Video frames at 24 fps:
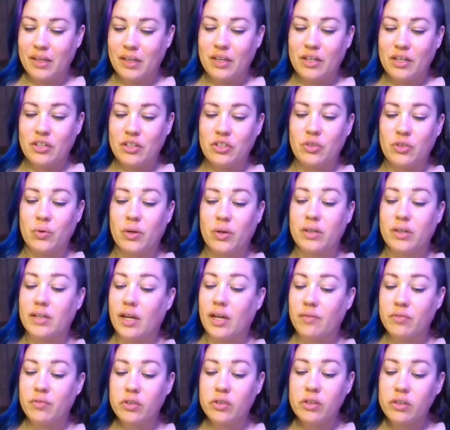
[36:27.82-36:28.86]
You are
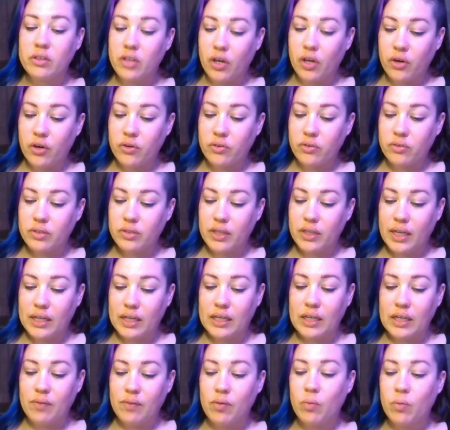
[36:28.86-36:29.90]
never alone, and
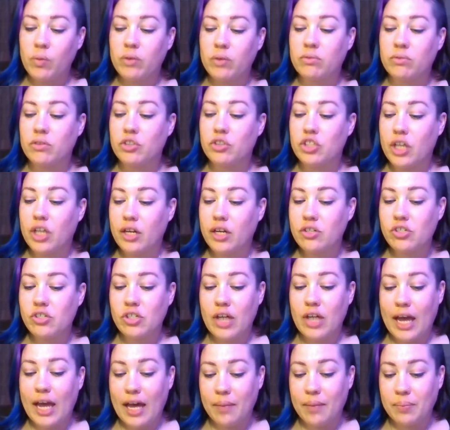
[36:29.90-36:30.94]
even when rejection
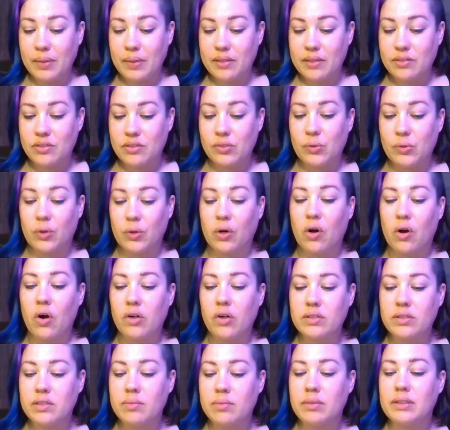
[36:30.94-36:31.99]
happens, you are
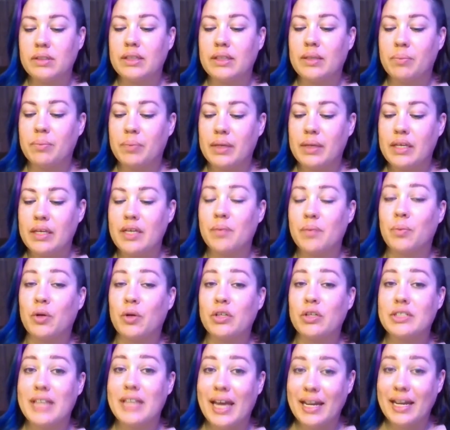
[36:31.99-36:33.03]
ultimately being
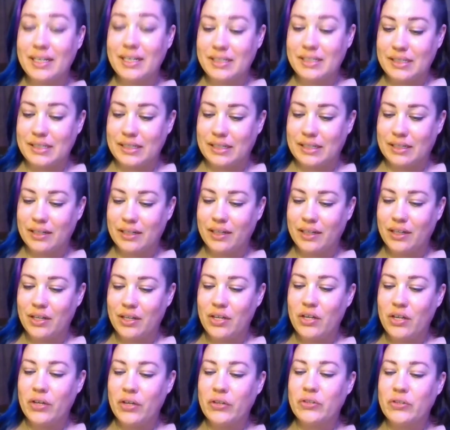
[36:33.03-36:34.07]
protected,
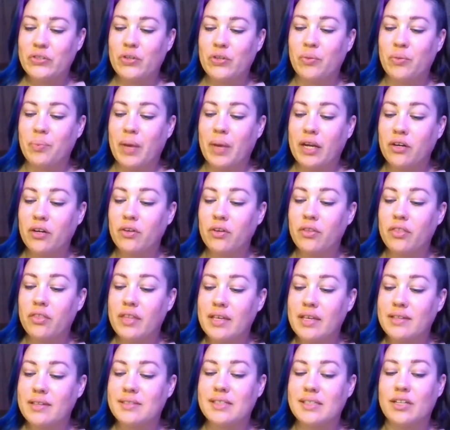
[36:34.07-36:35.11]
so better
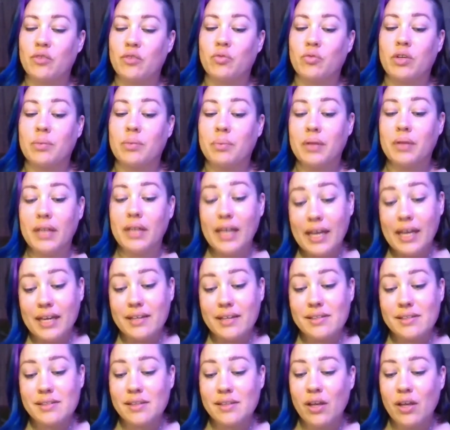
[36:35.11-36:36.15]
things can
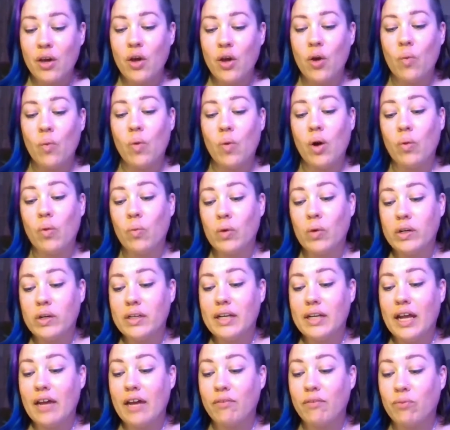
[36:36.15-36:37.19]
replace what
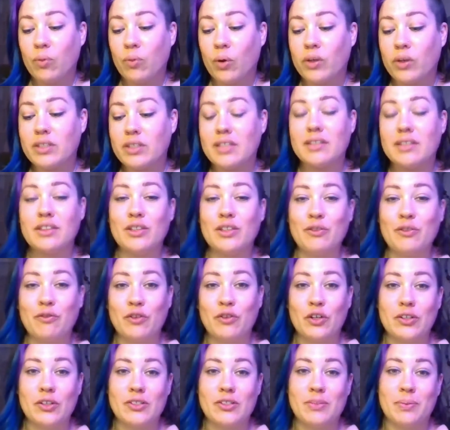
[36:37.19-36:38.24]
wouldn't have worked in the
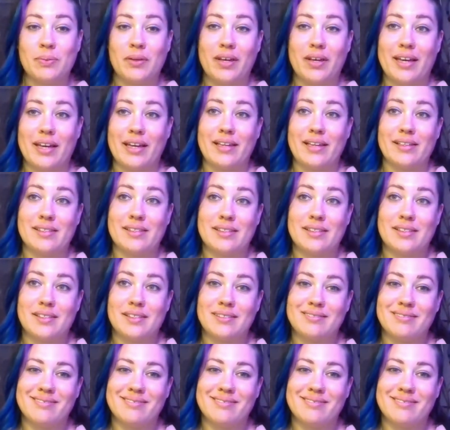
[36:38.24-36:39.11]
first place.